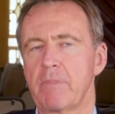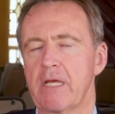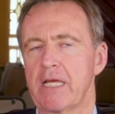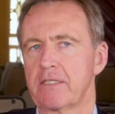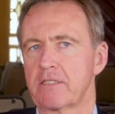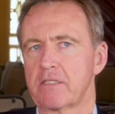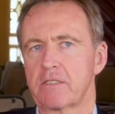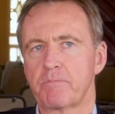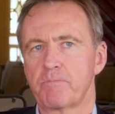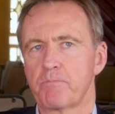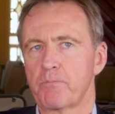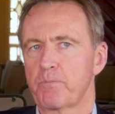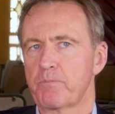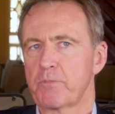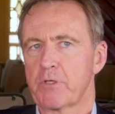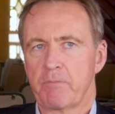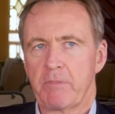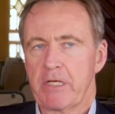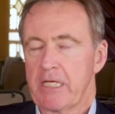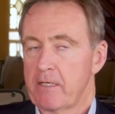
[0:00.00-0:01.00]

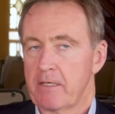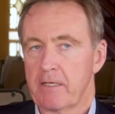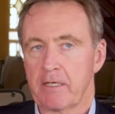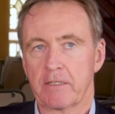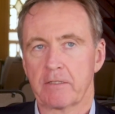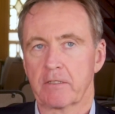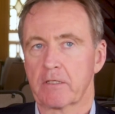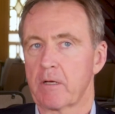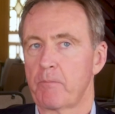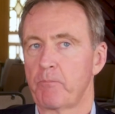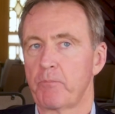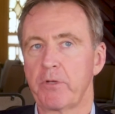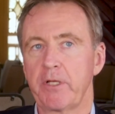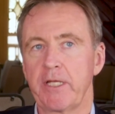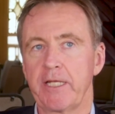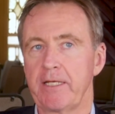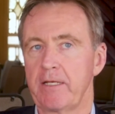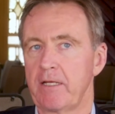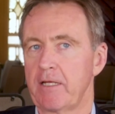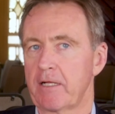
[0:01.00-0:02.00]
to me, it's
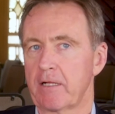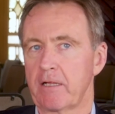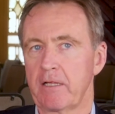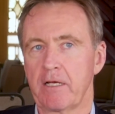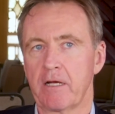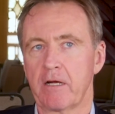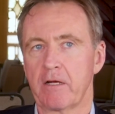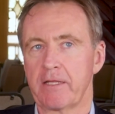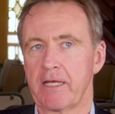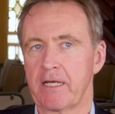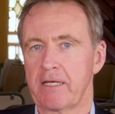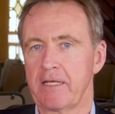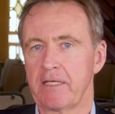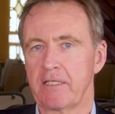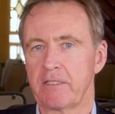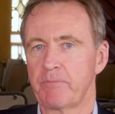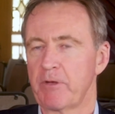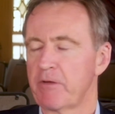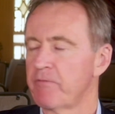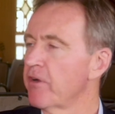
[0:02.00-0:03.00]
completely clear that
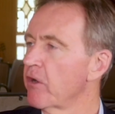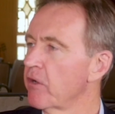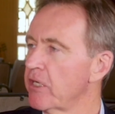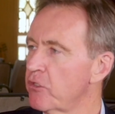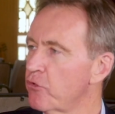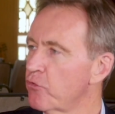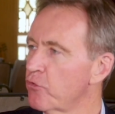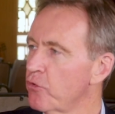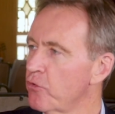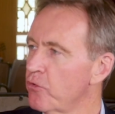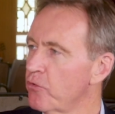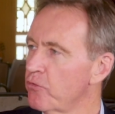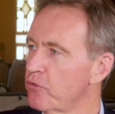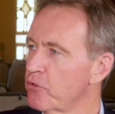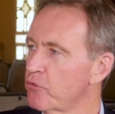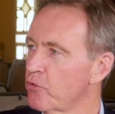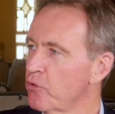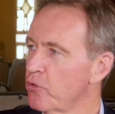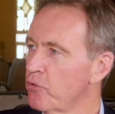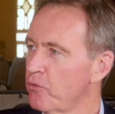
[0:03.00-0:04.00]
he's been very
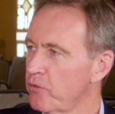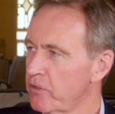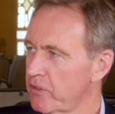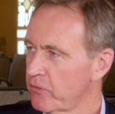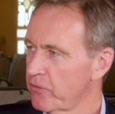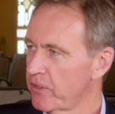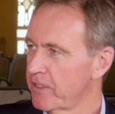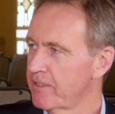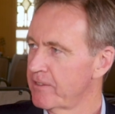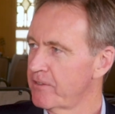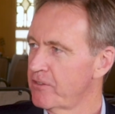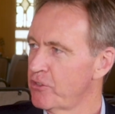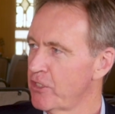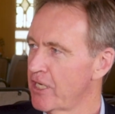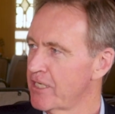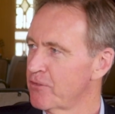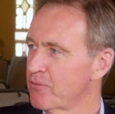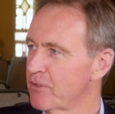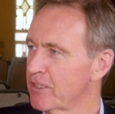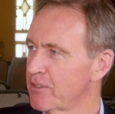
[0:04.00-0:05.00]
true to his
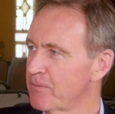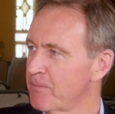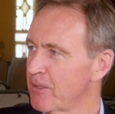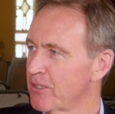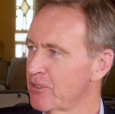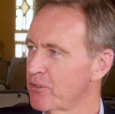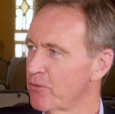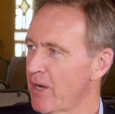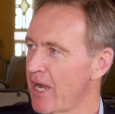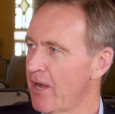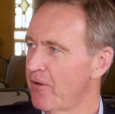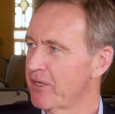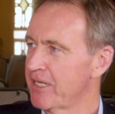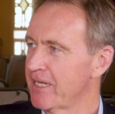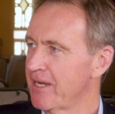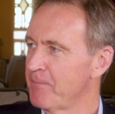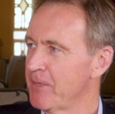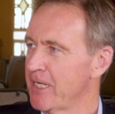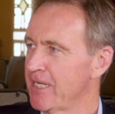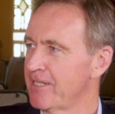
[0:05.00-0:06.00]
Jesuit
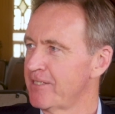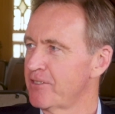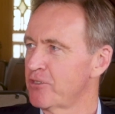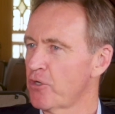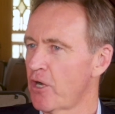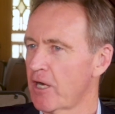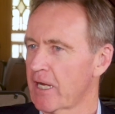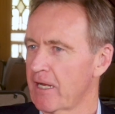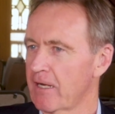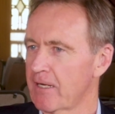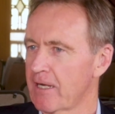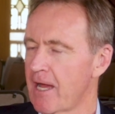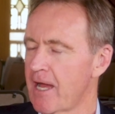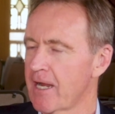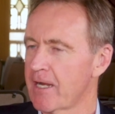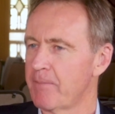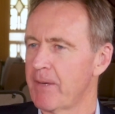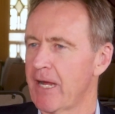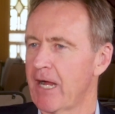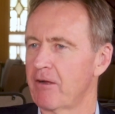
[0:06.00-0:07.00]
spirituality. He's talking a
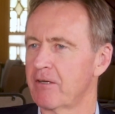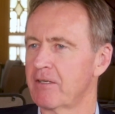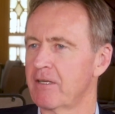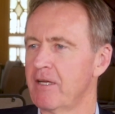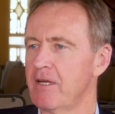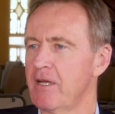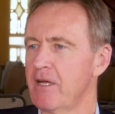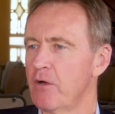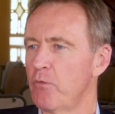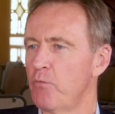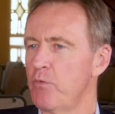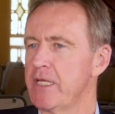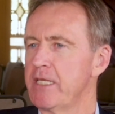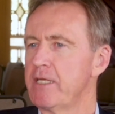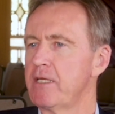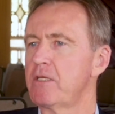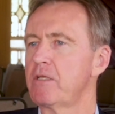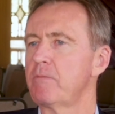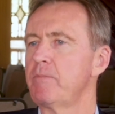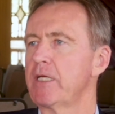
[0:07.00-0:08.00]
lot about we
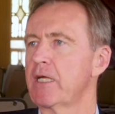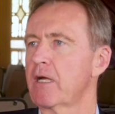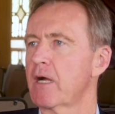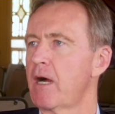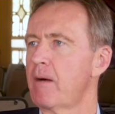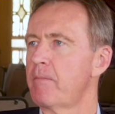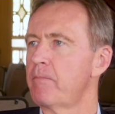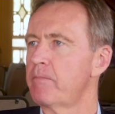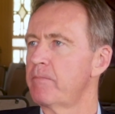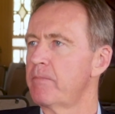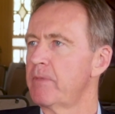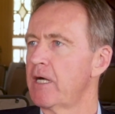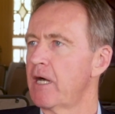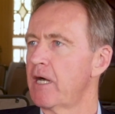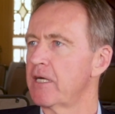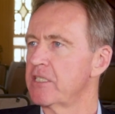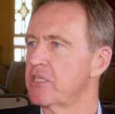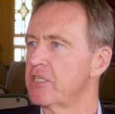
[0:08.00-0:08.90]
need to become a